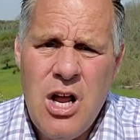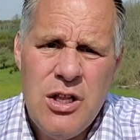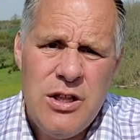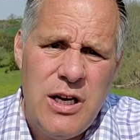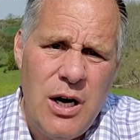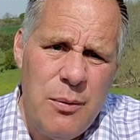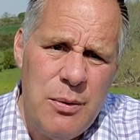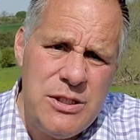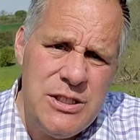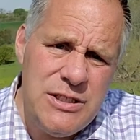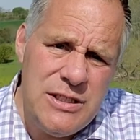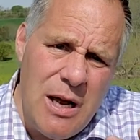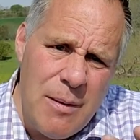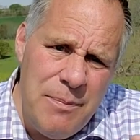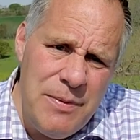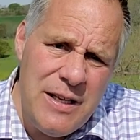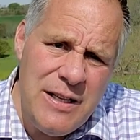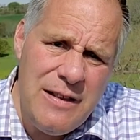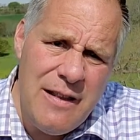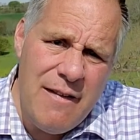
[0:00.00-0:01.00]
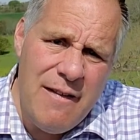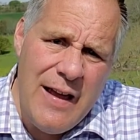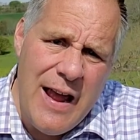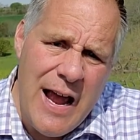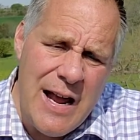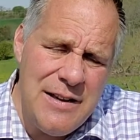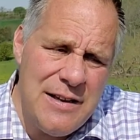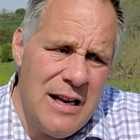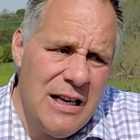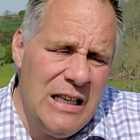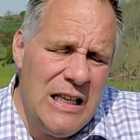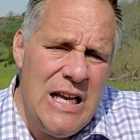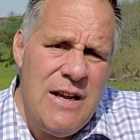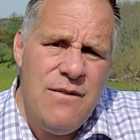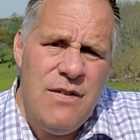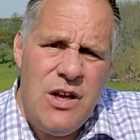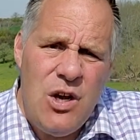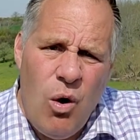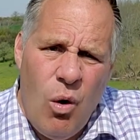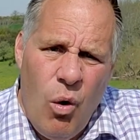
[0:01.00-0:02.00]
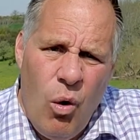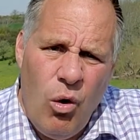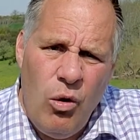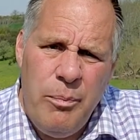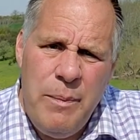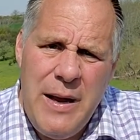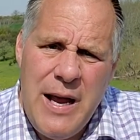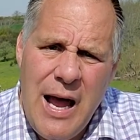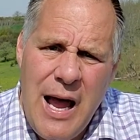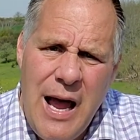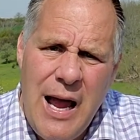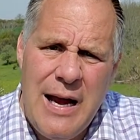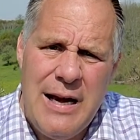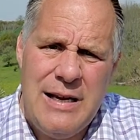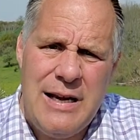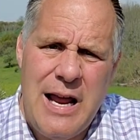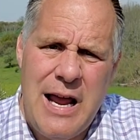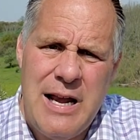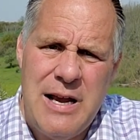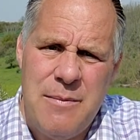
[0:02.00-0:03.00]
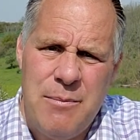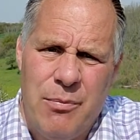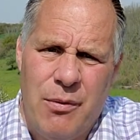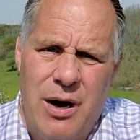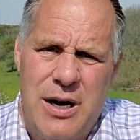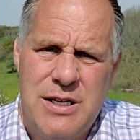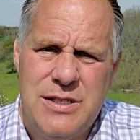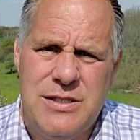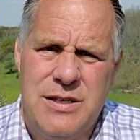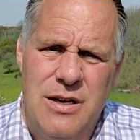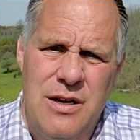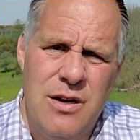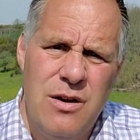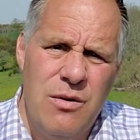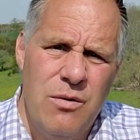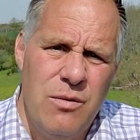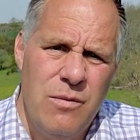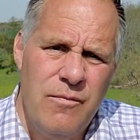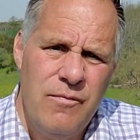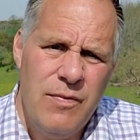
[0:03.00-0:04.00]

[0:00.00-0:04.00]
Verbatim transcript: there was something that they had to leave the old behind and embrace the new.